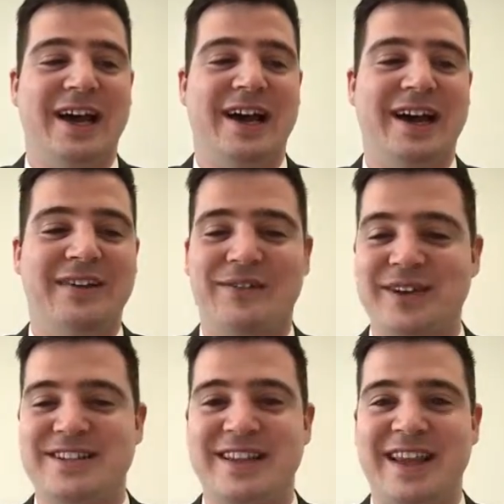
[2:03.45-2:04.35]
Uh,
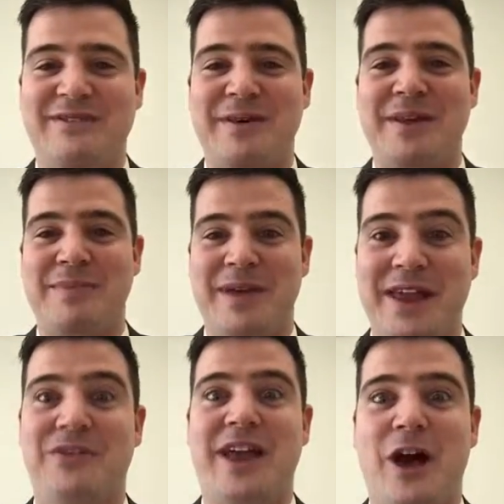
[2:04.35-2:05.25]
recently, I've been
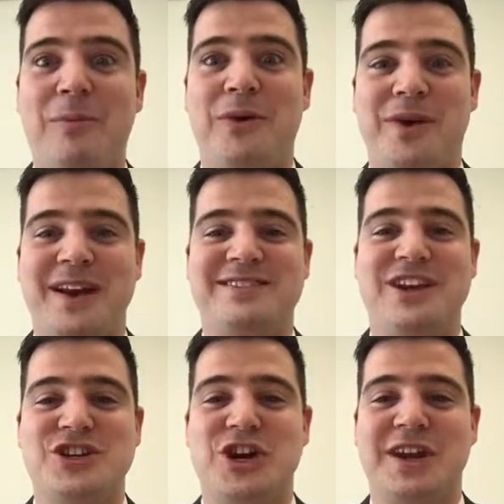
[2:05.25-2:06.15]
able to help an
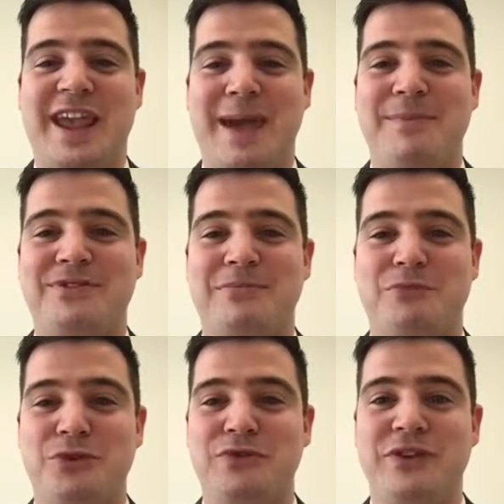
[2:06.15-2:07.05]
organization on campus
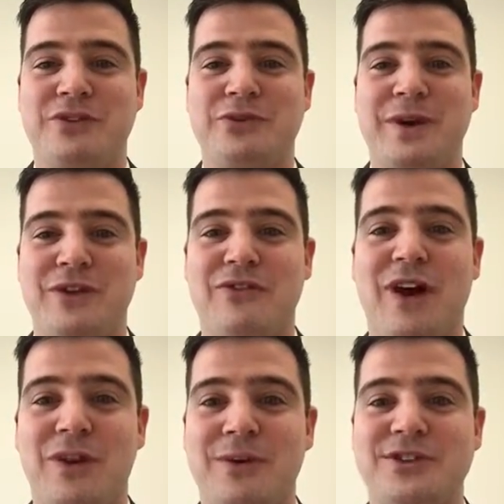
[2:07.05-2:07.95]
improve their Twitter
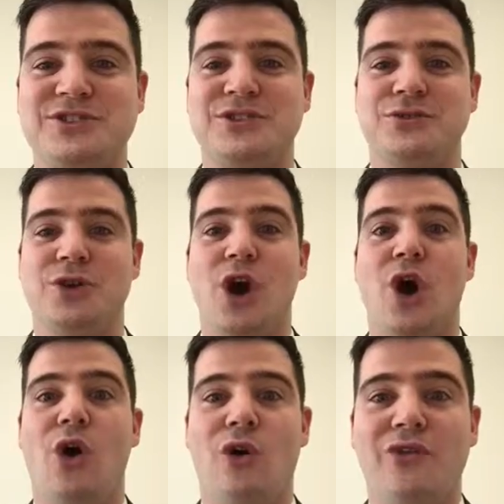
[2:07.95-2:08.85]
followers to
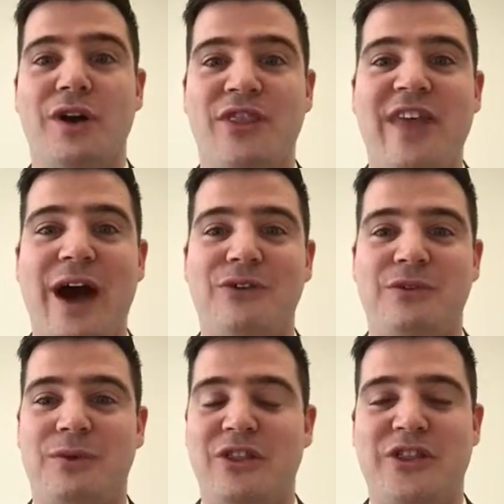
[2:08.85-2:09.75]
over a
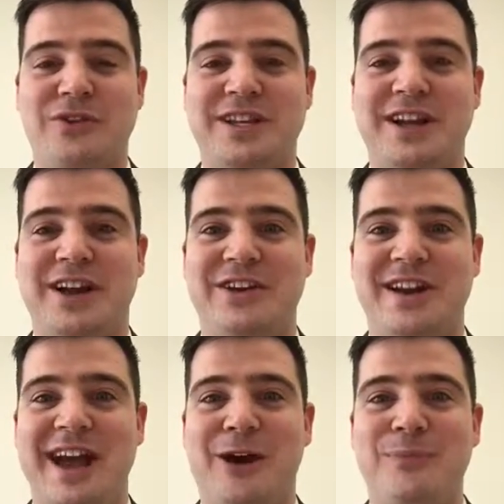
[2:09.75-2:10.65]
thousand. We're at
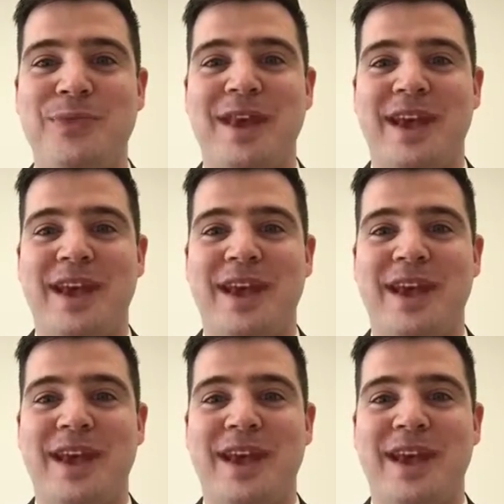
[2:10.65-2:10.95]
1,300 now.